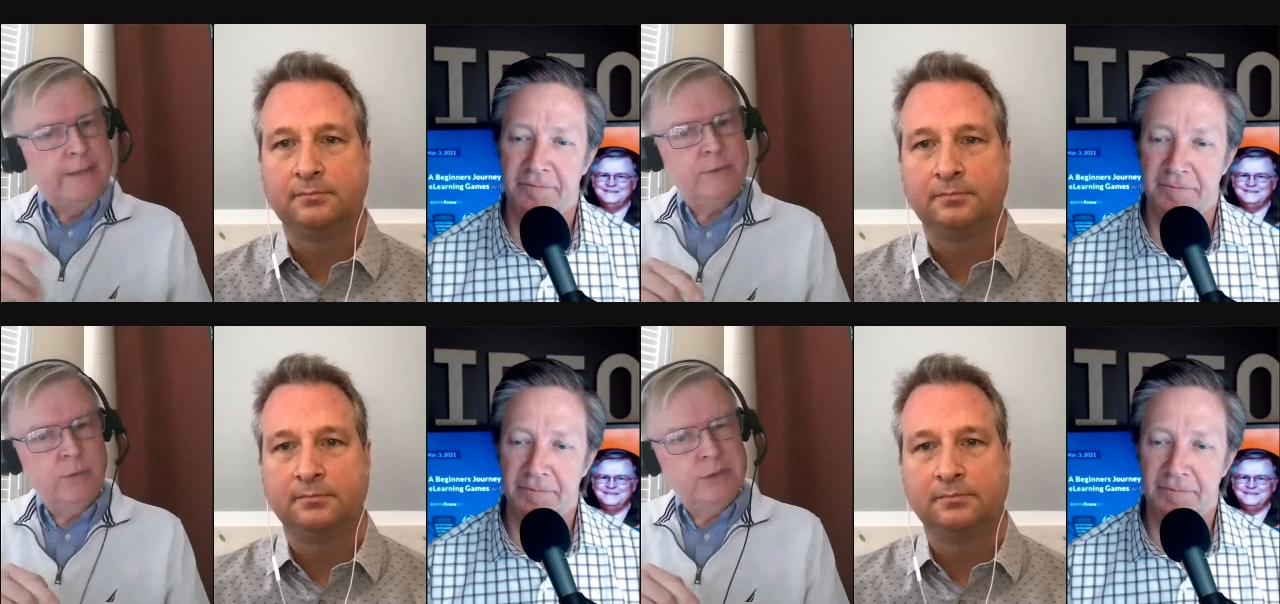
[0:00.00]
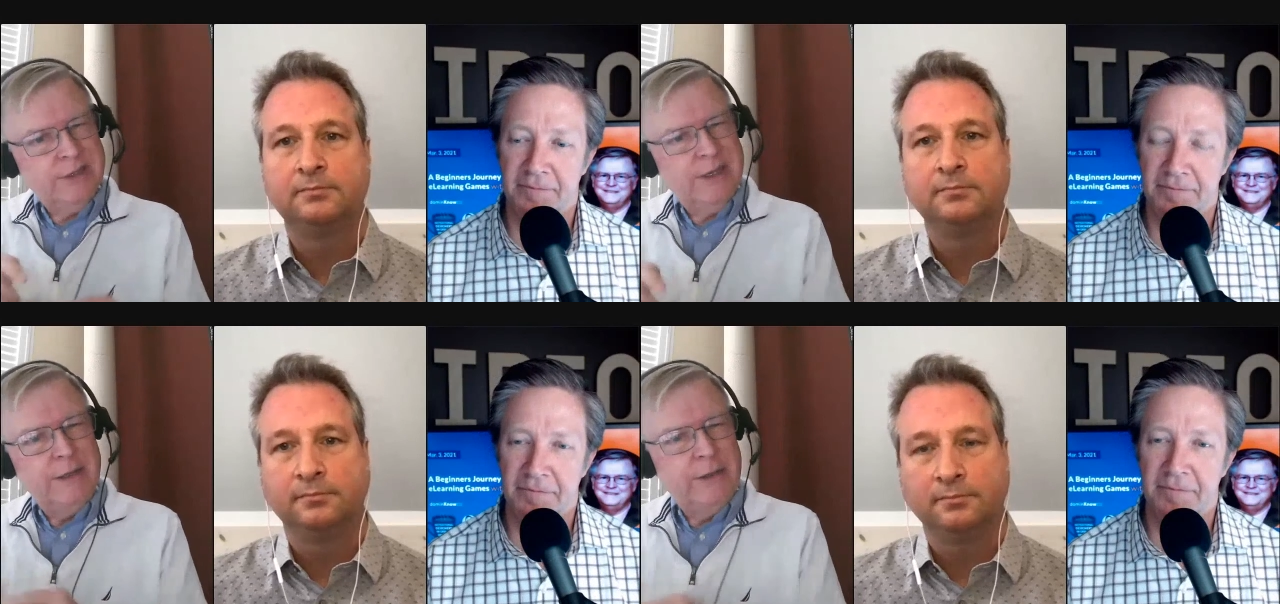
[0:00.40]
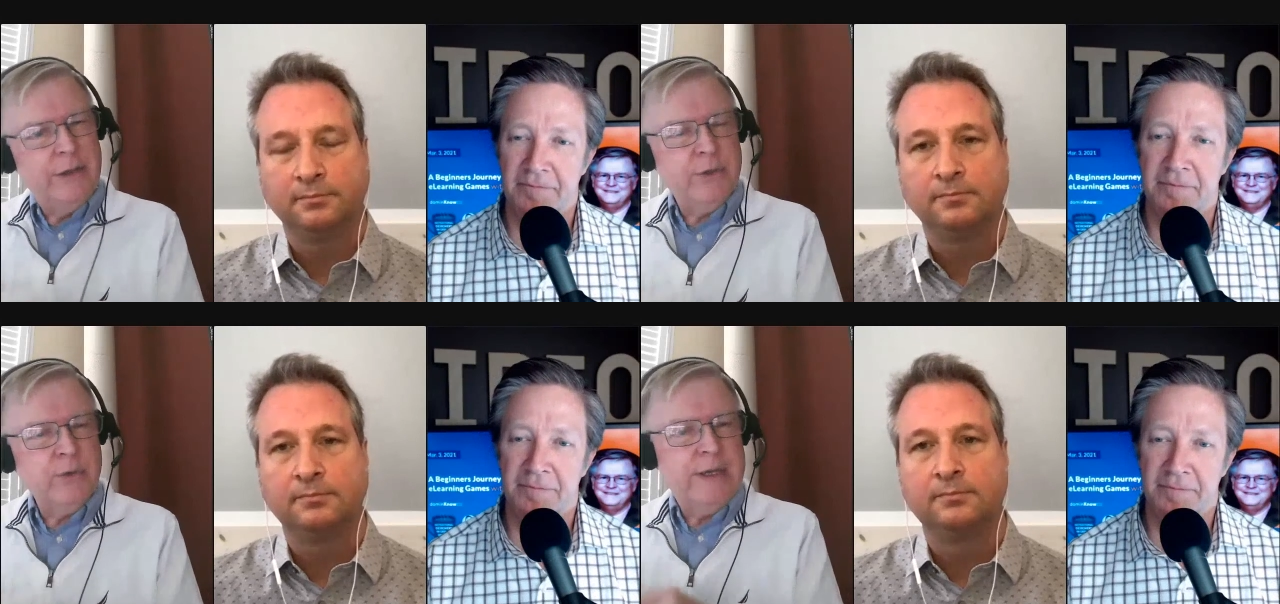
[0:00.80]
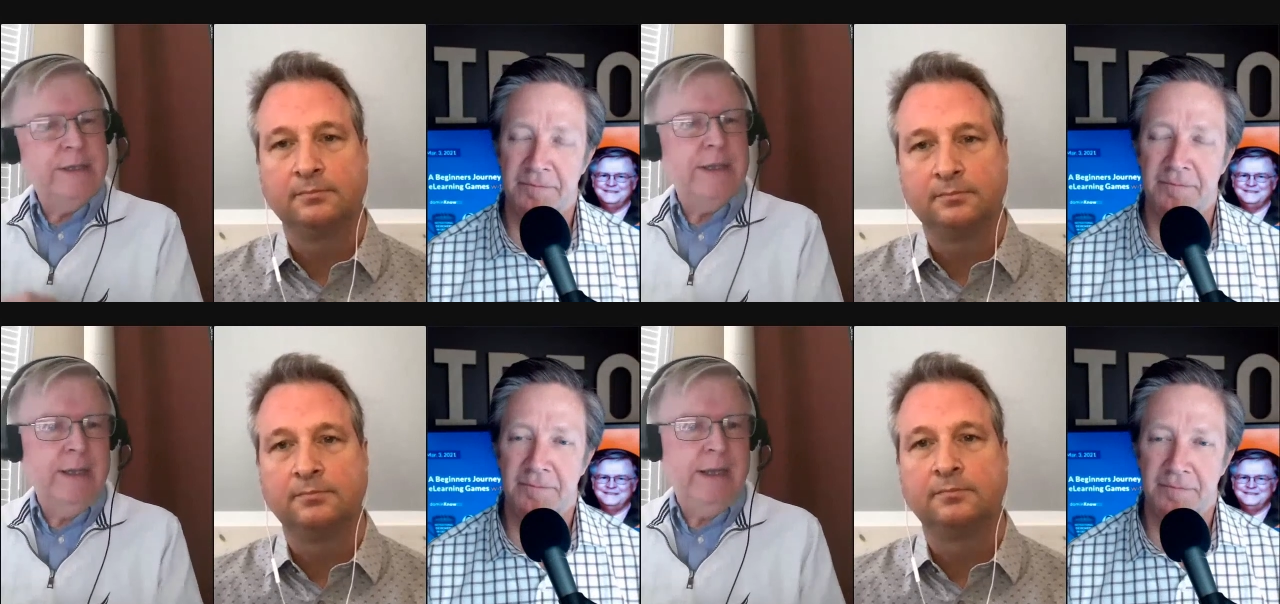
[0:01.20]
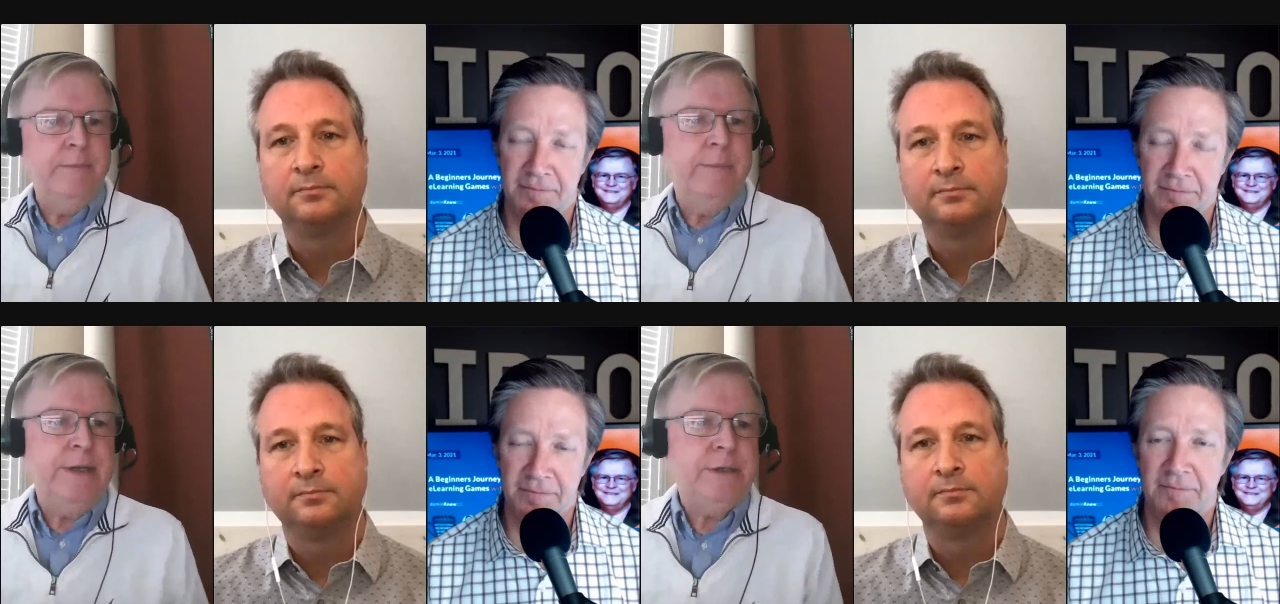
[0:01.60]
Speaker 1: was kind of the thread that led
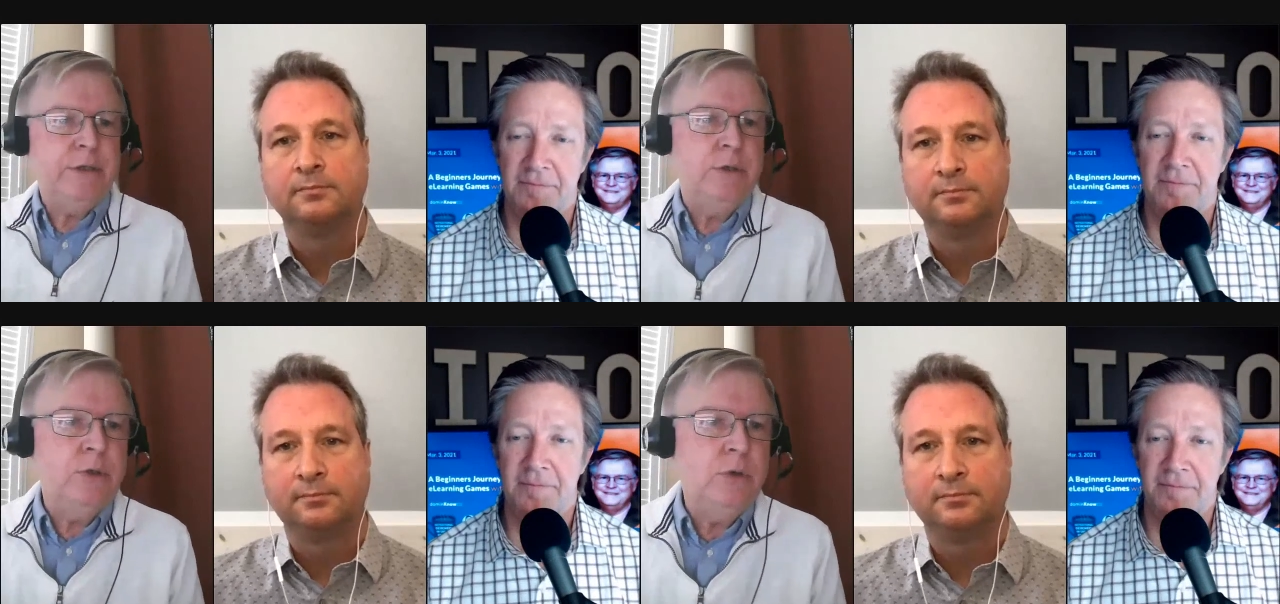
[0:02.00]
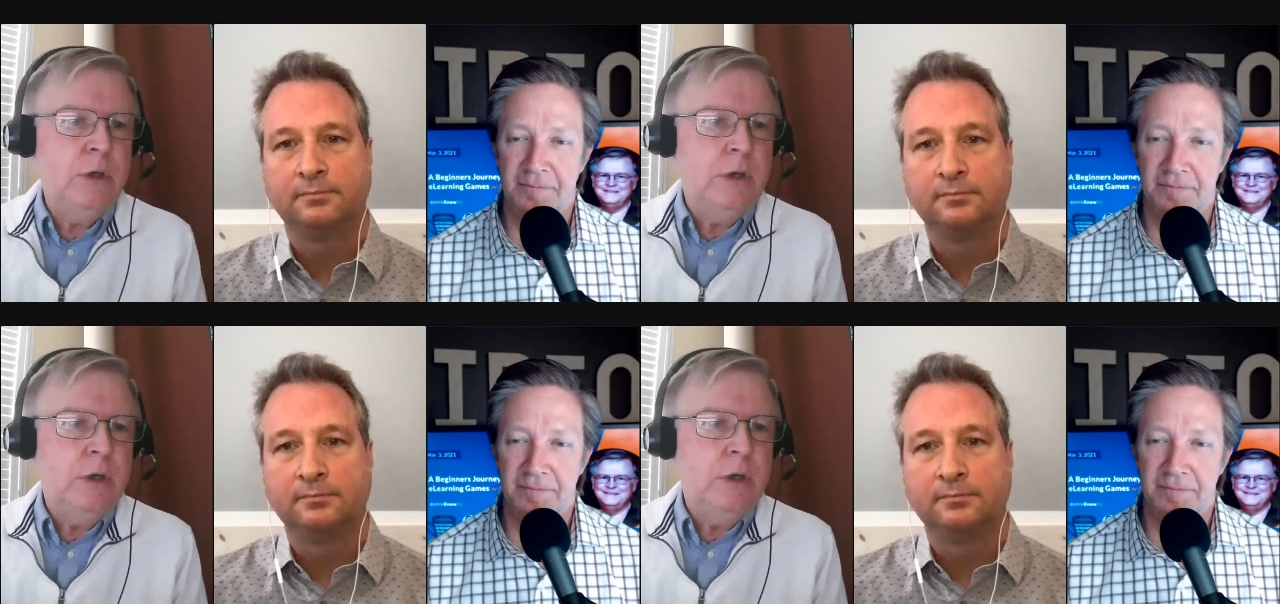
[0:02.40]
me to